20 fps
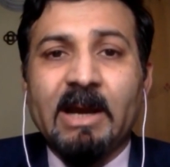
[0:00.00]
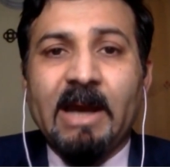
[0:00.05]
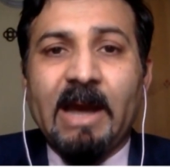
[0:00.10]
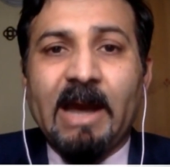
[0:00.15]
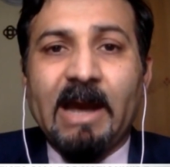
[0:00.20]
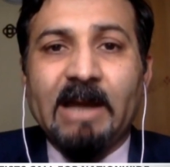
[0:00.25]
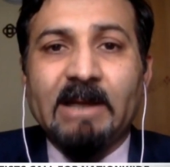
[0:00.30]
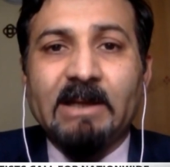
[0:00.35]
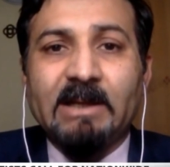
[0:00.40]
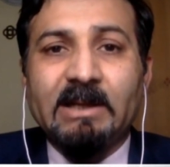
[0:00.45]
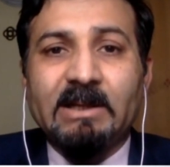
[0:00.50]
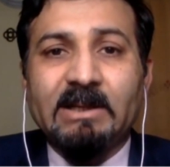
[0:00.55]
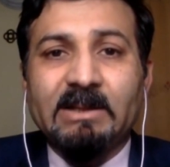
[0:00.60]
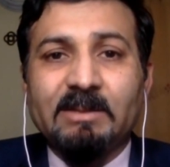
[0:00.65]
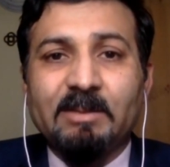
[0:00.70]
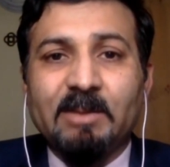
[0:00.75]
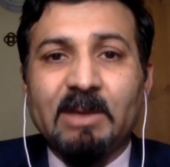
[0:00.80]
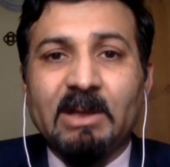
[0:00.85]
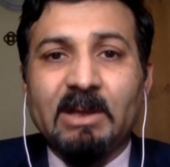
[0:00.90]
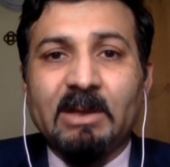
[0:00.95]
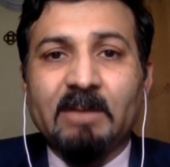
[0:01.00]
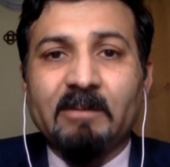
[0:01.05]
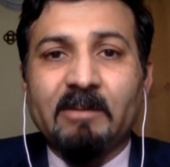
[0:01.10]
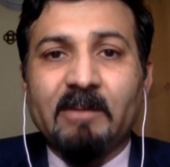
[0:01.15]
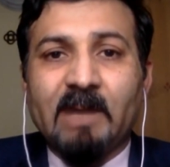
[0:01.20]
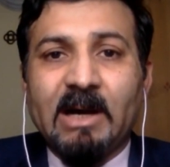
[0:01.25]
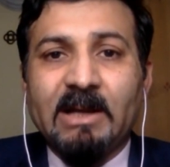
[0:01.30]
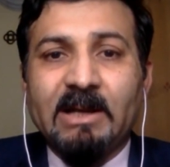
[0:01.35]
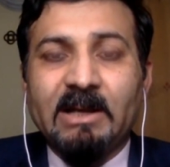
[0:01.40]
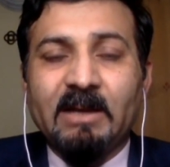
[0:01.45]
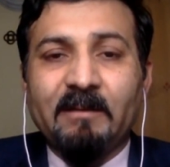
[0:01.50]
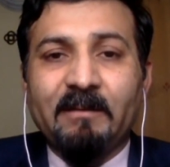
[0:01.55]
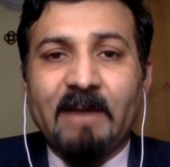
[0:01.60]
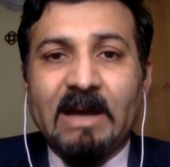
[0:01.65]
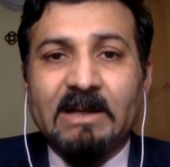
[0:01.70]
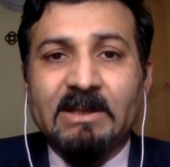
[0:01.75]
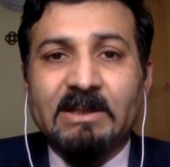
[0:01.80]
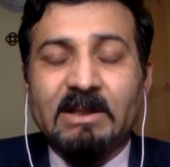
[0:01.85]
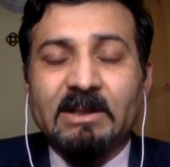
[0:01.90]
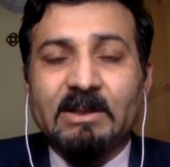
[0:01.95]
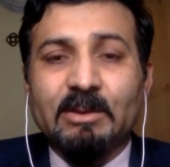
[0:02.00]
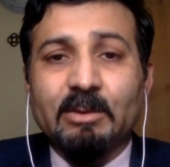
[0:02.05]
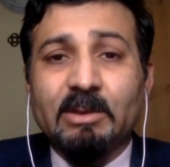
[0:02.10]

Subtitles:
and it is being highly infectious.